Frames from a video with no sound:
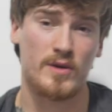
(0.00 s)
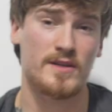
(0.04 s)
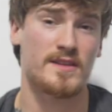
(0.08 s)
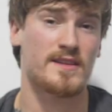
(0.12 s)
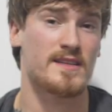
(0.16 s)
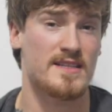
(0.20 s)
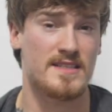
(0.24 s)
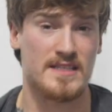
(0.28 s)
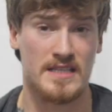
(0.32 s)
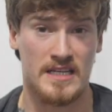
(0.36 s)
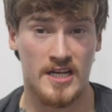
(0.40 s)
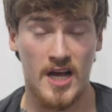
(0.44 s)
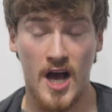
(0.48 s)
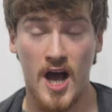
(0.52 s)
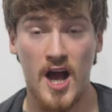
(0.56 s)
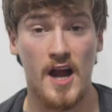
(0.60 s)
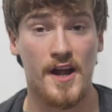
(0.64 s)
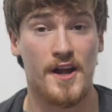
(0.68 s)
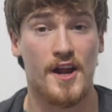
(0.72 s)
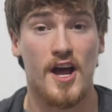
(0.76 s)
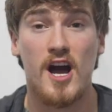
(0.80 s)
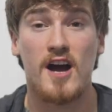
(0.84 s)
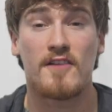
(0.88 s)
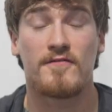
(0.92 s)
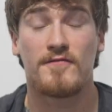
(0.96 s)
with these god
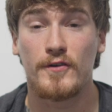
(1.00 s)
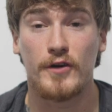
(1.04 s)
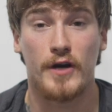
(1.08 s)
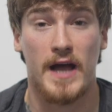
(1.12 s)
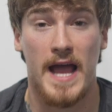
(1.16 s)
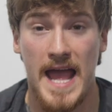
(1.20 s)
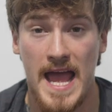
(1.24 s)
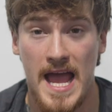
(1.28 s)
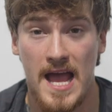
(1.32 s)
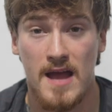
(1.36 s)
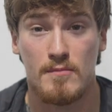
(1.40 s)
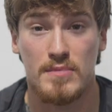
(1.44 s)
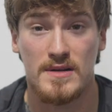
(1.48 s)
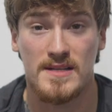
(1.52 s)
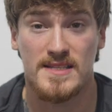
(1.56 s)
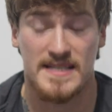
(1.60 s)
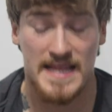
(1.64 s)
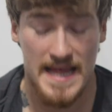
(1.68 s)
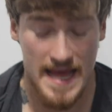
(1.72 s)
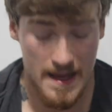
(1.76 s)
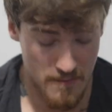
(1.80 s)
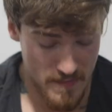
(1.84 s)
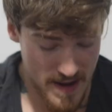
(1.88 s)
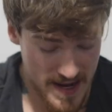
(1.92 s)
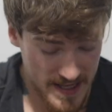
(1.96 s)
awful habits
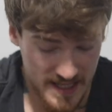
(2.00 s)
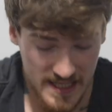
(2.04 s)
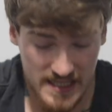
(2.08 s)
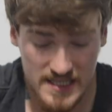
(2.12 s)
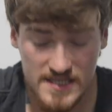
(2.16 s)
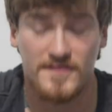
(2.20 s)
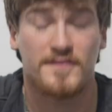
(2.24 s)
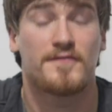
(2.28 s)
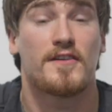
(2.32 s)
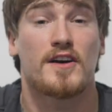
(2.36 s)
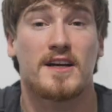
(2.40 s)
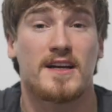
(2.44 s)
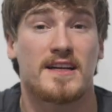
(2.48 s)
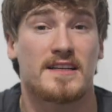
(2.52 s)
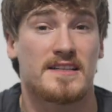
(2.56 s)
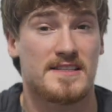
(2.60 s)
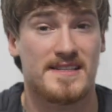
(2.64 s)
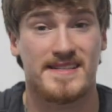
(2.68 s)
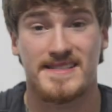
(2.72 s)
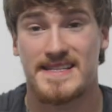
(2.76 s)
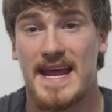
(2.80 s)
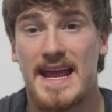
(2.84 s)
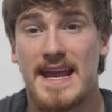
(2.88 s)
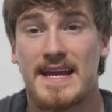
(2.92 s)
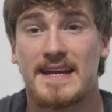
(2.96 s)
that make us fucking
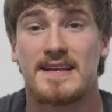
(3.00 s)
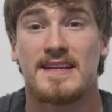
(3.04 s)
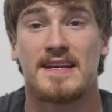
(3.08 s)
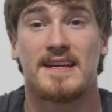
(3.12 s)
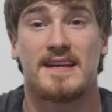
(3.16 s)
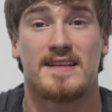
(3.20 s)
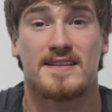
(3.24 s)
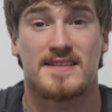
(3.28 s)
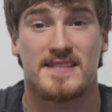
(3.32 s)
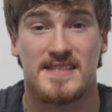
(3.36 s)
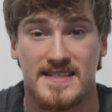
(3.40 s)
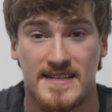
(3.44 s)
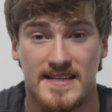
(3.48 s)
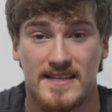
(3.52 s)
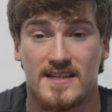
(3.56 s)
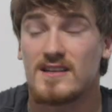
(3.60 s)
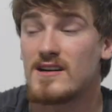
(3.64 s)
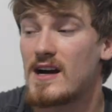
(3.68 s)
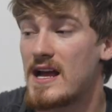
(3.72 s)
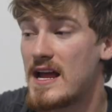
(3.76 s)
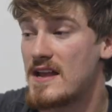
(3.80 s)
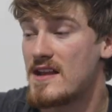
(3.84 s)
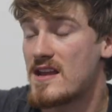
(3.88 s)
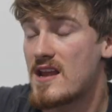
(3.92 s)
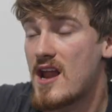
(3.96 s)
stagnant and still
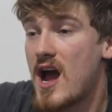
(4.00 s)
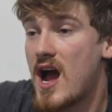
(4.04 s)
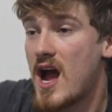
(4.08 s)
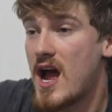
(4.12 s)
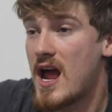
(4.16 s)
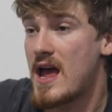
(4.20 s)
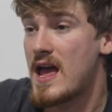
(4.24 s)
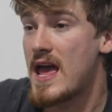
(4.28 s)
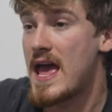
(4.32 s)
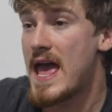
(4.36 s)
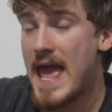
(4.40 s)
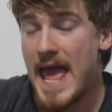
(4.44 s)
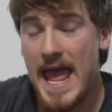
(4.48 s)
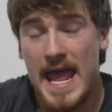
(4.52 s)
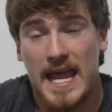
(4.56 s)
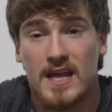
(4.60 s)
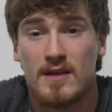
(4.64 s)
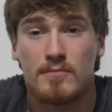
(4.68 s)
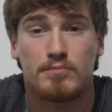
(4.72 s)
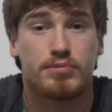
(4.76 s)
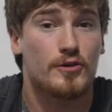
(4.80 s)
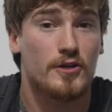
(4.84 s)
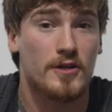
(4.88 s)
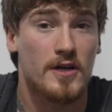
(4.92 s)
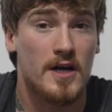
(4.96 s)
and not
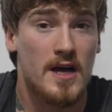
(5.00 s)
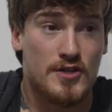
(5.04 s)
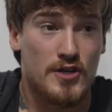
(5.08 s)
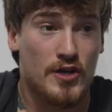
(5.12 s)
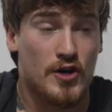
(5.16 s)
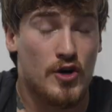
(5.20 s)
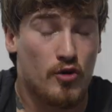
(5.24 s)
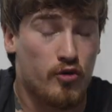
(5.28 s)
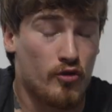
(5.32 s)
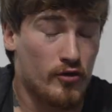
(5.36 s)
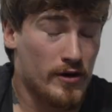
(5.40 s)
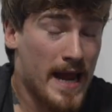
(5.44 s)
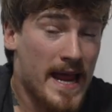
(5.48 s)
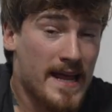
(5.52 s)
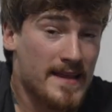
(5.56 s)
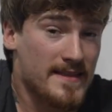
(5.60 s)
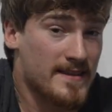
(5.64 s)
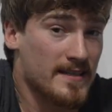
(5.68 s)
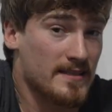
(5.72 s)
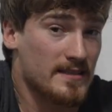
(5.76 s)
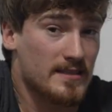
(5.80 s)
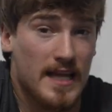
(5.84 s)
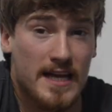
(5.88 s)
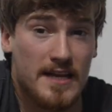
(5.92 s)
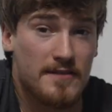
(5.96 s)
able to create
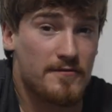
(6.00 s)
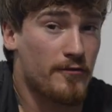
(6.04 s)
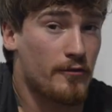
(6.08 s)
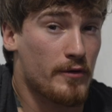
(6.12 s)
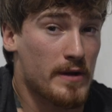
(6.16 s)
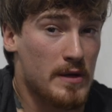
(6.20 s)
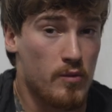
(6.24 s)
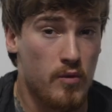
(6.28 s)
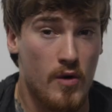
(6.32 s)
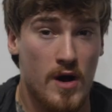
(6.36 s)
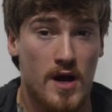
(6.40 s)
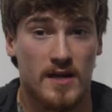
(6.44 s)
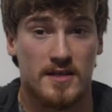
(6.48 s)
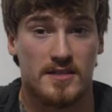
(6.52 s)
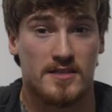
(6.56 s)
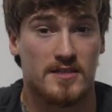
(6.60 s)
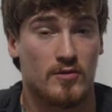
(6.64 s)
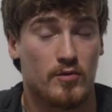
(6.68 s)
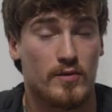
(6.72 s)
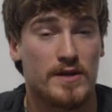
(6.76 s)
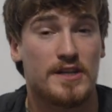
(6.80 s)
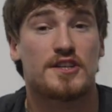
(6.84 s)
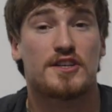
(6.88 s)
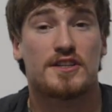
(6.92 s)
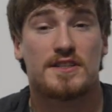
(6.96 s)
the life we want. So
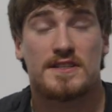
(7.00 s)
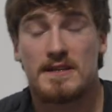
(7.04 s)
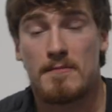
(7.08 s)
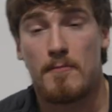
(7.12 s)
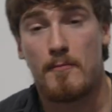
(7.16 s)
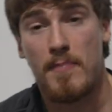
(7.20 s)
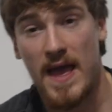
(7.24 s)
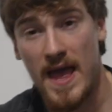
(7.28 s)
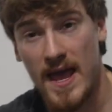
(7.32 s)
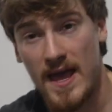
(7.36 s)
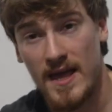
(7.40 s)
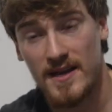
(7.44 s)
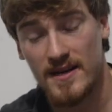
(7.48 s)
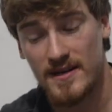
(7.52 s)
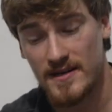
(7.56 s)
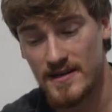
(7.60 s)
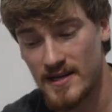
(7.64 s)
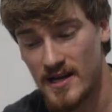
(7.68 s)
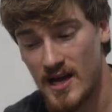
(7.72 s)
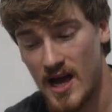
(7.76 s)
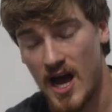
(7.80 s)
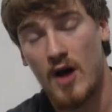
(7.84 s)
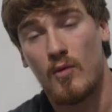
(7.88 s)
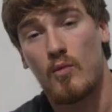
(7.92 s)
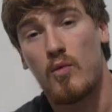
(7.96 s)
we just depend
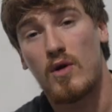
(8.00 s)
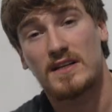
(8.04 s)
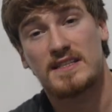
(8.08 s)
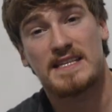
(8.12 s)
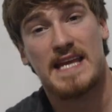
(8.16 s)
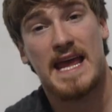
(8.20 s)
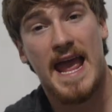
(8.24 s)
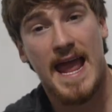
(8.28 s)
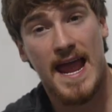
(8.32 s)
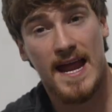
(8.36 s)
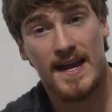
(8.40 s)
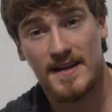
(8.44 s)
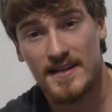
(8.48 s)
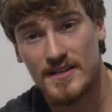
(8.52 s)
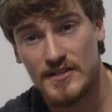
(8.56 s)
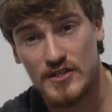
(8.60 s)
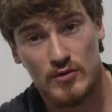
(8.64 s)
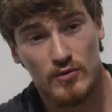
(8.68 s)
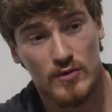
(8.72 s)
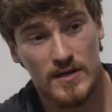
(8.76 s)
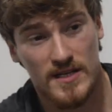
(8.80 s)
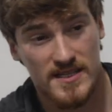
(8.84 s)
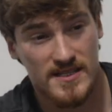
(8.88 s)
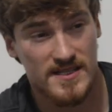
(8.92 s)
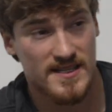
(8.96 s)
on what's handed
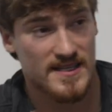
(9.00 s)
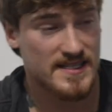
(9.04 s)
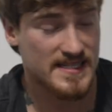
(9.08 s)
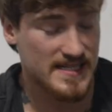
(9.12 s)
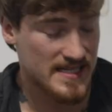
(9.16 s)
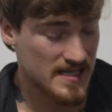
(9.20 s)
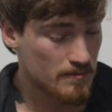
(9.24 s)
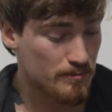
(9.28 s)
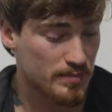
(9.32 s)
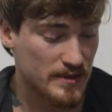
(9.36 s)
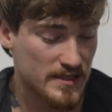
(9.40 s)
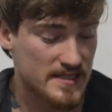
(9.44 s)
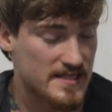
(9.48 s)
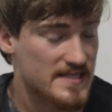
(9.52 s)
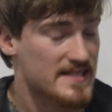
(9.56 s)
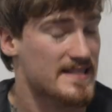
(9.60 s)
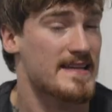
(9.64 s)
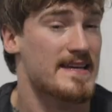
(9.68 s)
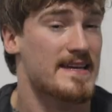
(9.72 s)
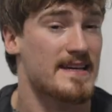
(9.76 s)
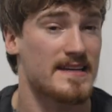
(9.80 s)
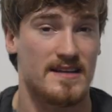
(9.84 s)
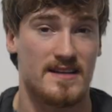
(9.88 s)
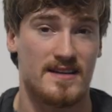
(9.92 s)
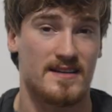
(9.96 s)
to us, the simplest
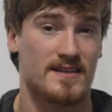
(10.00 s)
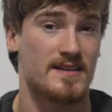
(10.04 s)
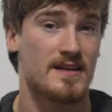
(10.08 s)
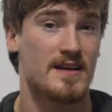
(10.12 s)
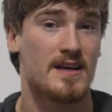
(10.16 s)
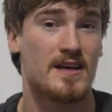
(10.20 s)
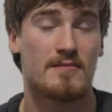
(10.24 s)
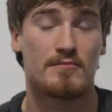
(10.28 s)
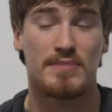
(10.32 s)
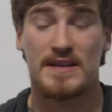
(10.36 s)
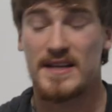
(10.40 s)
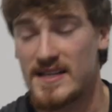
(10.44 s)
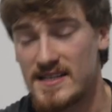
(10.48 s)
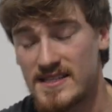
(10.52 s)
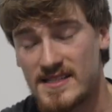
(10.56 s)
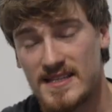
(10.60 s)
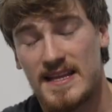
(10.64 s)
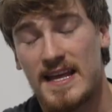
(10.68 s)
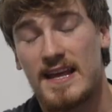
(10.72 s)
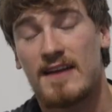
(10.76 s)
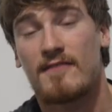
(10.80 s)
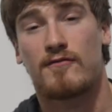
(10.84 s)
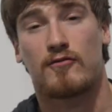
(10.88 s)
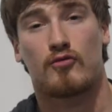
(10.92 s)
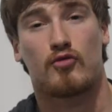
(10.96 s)
thing, because
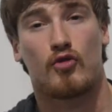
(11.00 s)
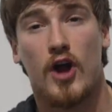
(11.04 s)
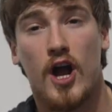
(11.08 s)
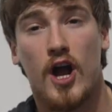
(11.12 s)
they have